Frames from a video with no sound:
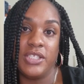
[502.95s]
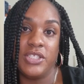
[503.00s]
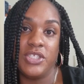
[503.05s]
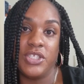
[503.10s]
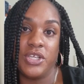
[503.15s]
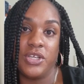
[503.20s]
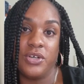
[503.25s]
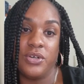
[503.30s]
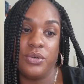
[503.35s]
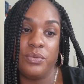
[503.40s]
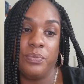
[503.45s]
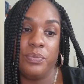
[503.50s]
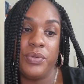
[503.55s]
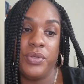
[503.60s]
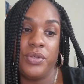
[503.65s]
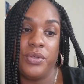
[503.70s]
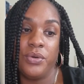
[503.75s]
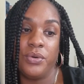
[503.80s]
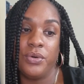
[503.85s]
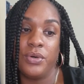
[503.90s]
Jill
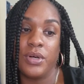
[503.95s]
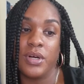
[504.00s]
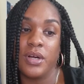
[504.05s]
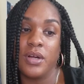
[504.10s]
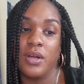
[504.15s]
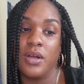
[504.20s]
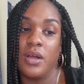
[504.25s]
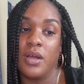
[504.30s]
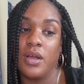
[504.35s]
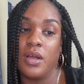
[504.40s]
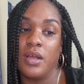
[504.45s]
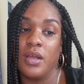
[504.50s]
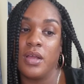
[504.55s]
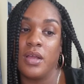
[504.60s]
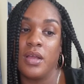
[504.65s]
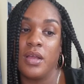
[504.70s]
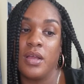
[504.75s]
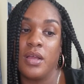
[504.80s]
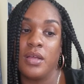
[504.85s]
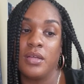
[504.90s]
Pure
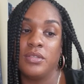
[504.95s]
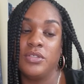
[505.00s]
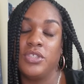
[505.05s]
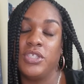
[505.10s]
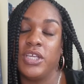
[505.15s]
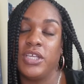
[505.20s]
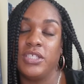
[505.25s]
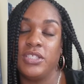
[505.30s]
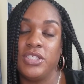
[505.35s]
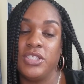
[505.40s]
J.